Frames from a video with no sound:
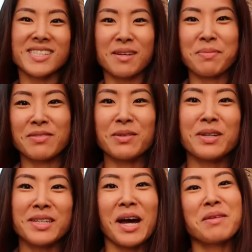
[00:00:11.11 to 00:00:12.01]
is up
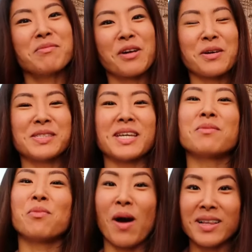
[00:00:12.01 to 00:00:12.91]
everyone? I'm Rose
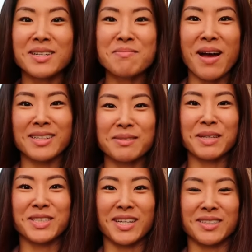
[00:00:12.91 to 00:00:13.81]
and welcome back to my
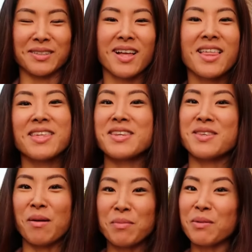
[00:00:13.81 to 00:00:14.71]
channel, the
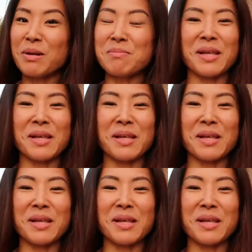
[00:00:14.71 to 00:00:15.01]
number one